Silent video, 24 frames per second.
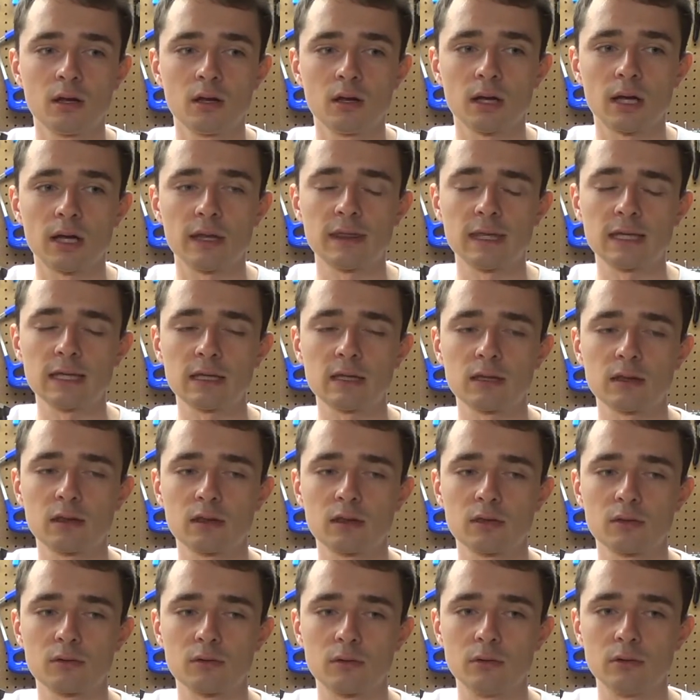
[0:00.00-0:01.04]
I think
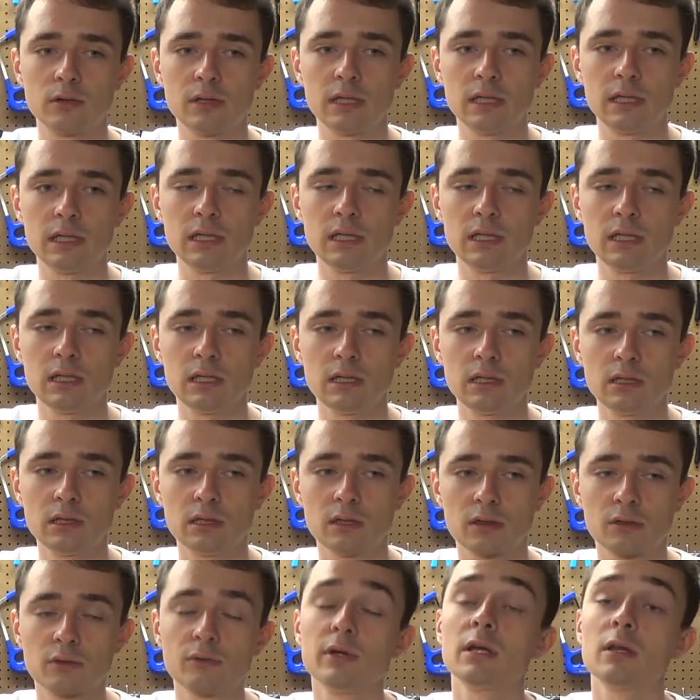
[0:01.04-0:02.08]
three
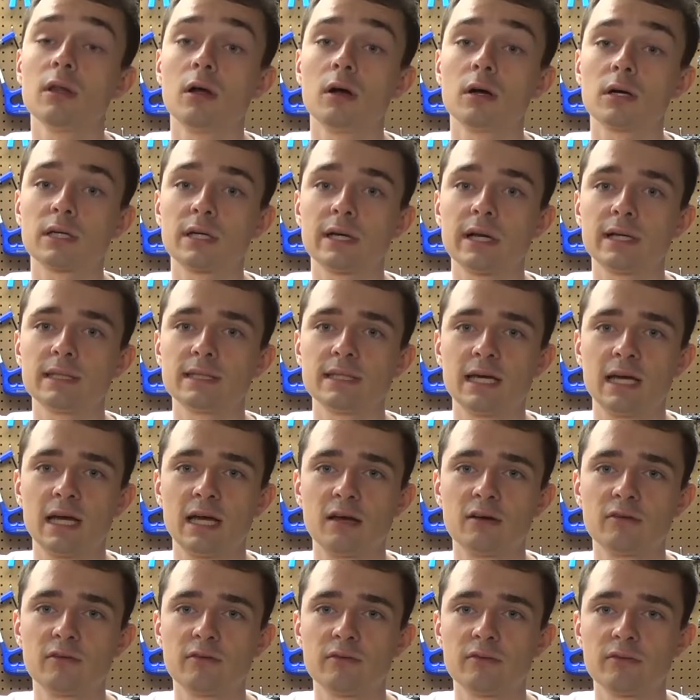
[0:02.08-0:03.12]
long shots I
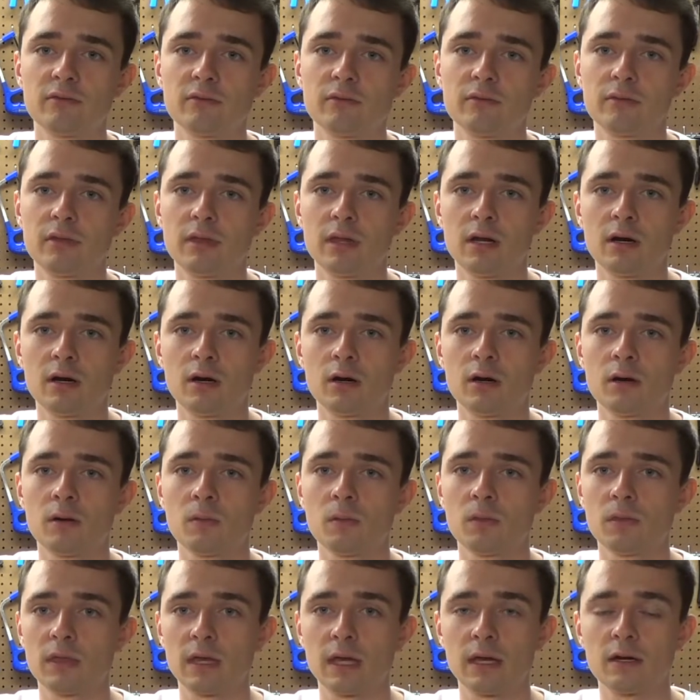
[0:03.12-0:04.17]
have that are
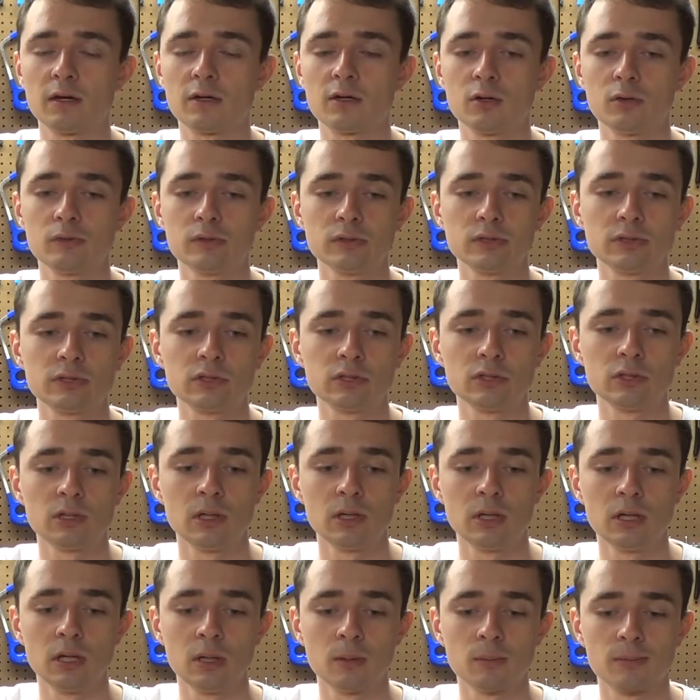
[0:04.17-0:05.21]
Thanatos,
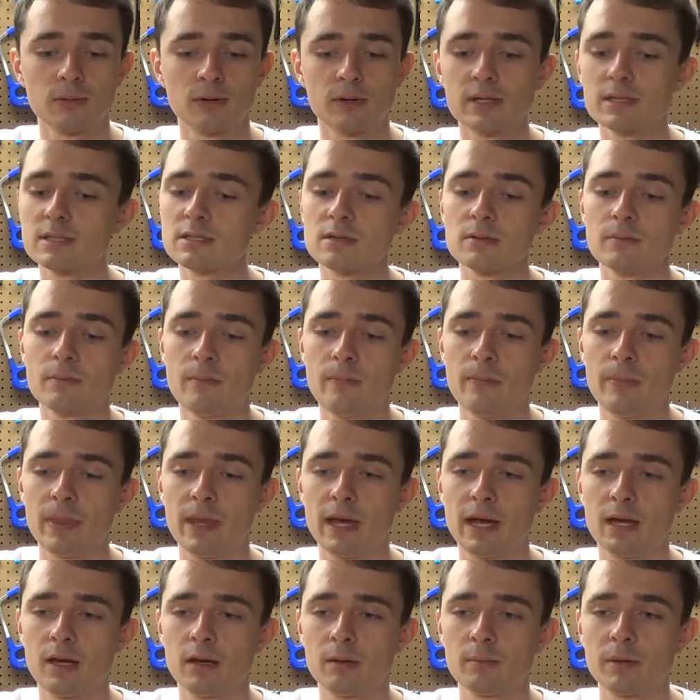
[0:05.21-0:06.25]
Prism,
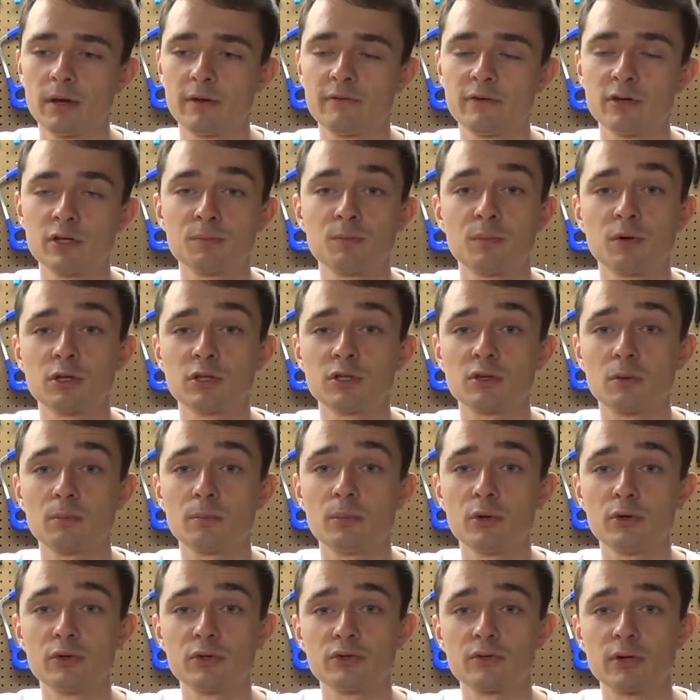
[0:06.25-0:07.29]
and my first
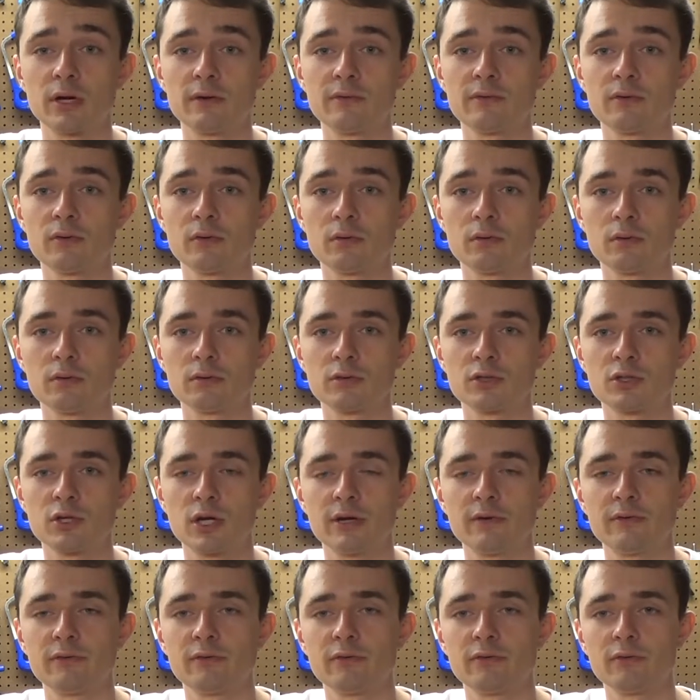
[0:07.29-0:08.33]
pulse rifle
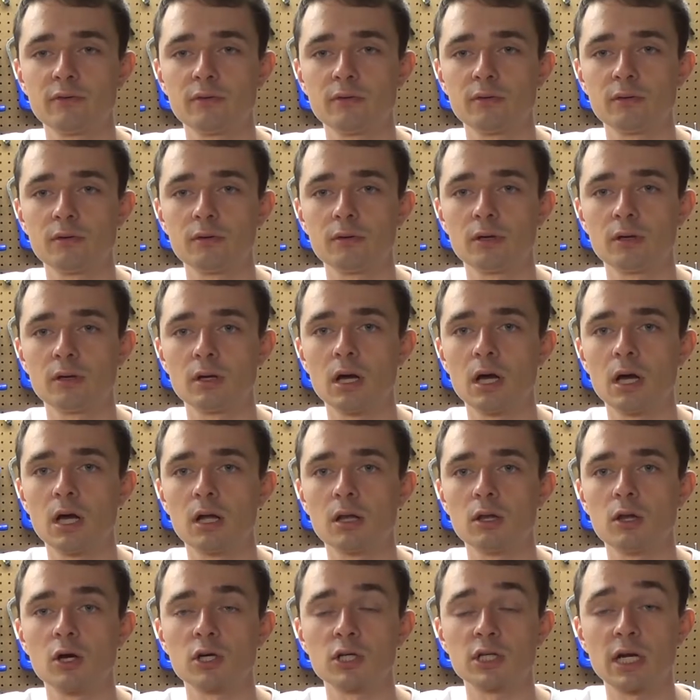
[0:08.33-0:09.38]
Strife
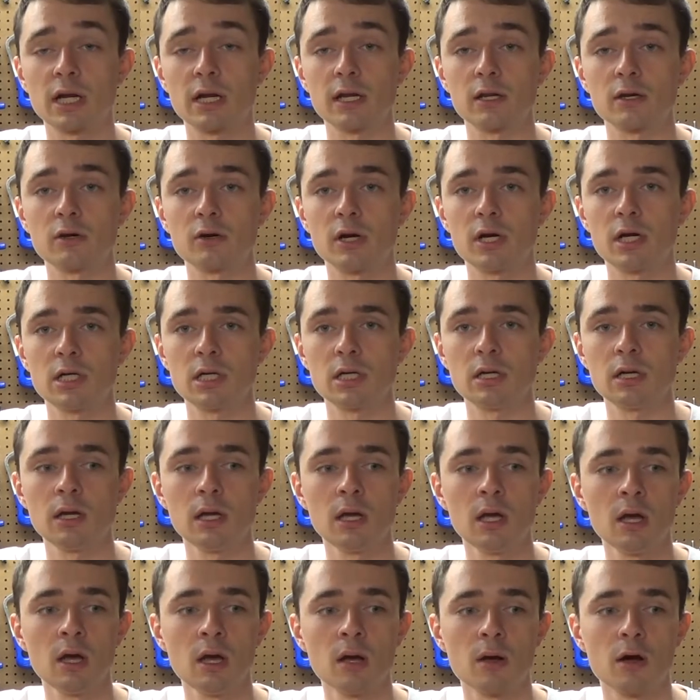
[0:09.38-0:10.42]
long shot integration
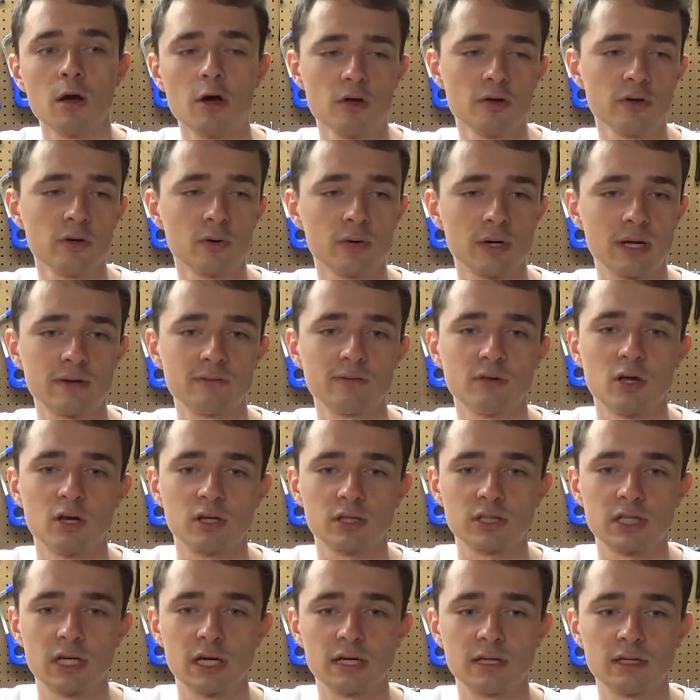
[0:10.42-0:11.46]
all don't have long
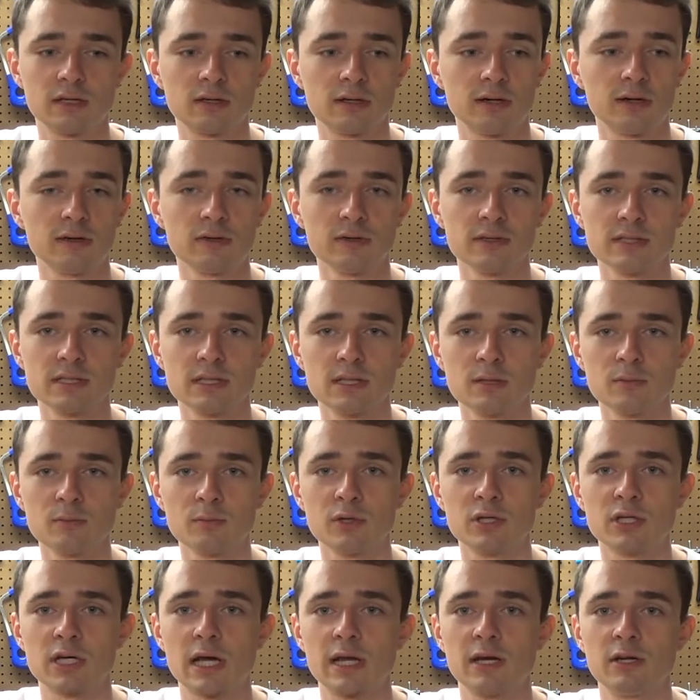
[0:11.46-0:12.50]
shot internals in them,
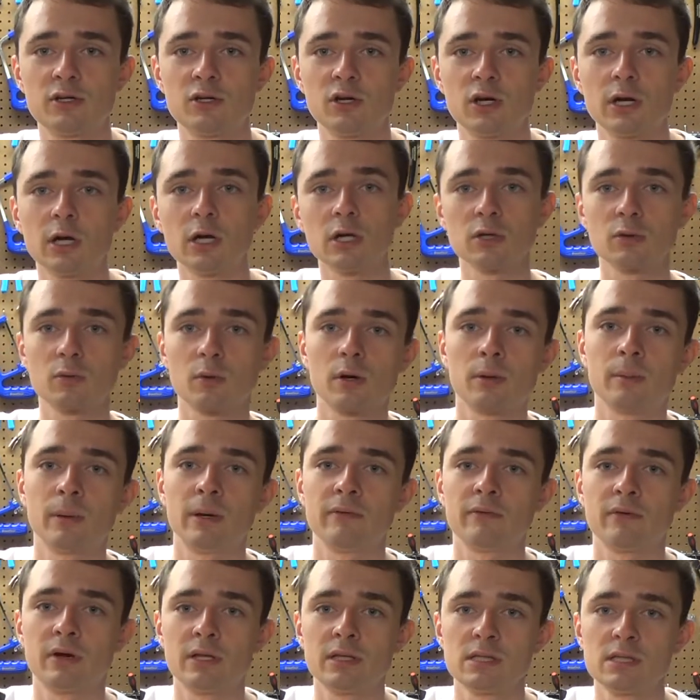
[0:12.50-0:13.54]
which kind of triggers one of my
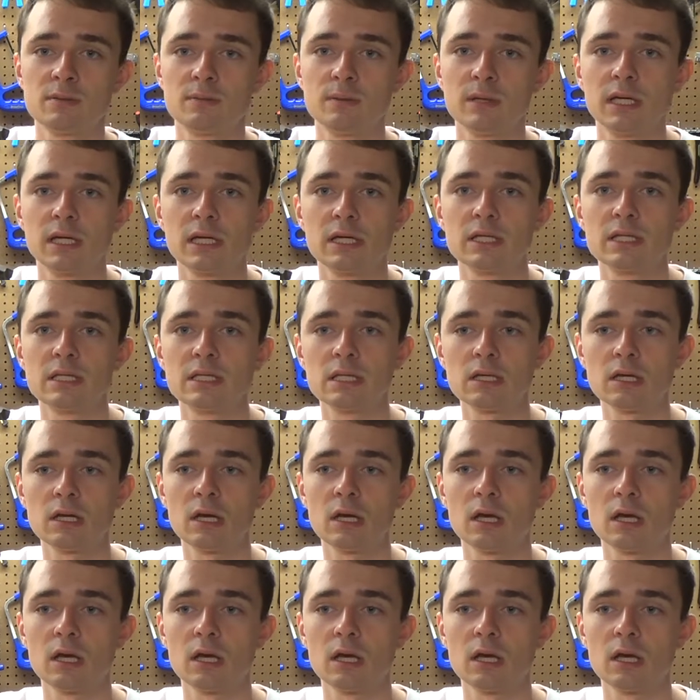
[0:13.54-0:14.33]
friends because